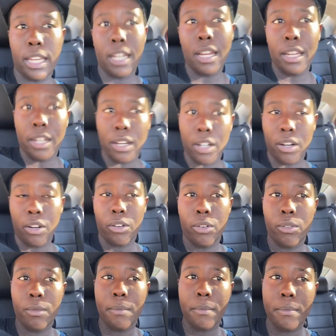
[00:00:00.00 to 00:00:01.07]
you
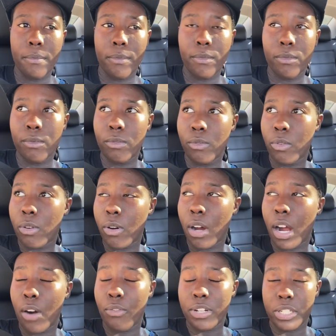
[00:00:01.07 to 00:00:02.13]
know,
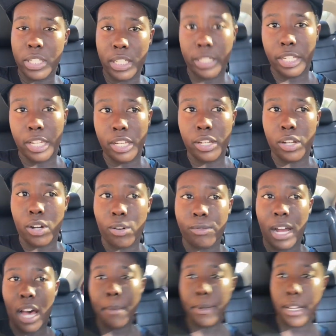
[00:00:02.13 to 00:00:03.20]
originally, you know,
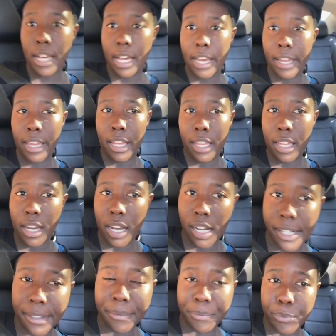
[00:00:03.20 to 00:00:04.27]
Rob and I,
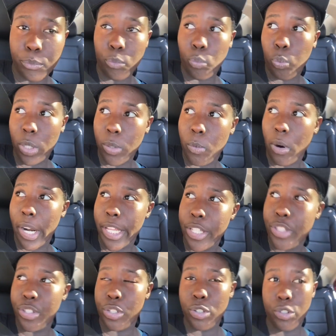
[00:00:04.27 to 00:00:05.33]
we
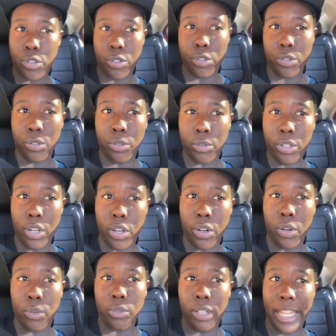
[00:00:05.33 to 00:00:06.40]
wanted to, you
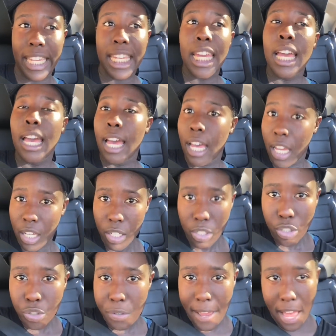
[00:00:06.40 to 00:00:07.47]
know, like,
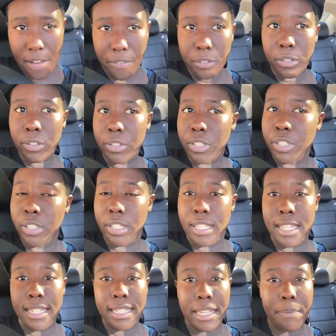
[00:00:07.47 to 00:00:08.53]
travel to
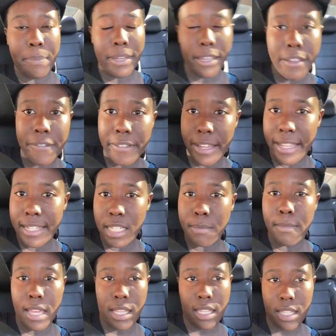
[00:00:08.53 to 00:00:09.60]
these, like, big events,
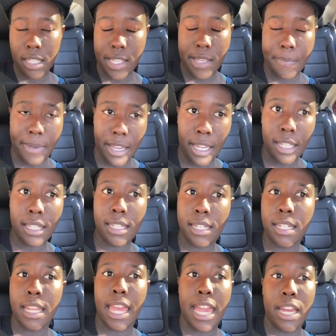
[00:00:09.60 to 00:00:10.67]
mainly the
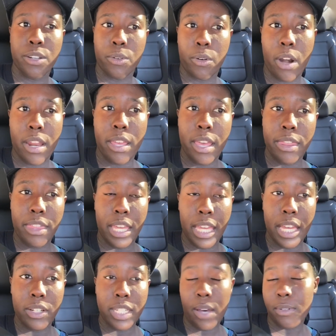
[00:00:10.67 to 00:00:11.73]
debates and or
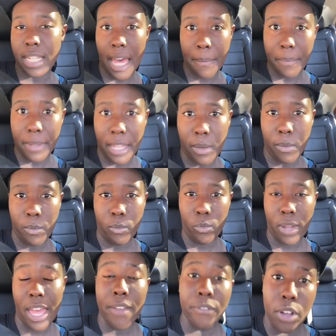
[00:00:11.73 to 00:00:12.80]
anything else that was happening
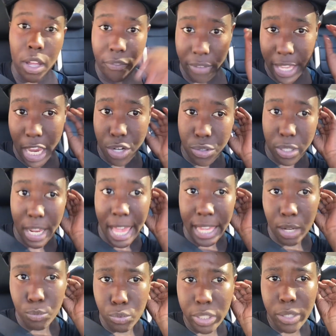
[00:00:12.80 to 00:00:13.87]
involving Andrew
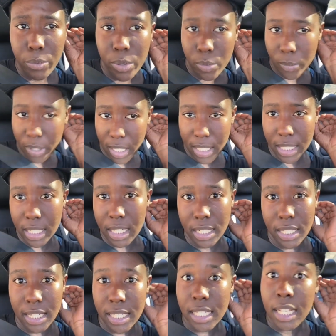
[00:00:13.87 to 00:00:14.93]
Yang. And really, we wanted to
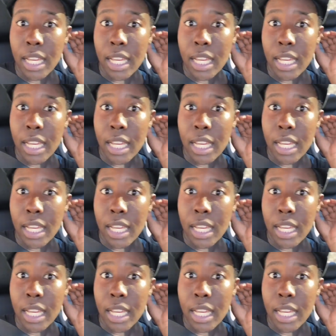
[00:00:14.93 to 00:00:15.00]
just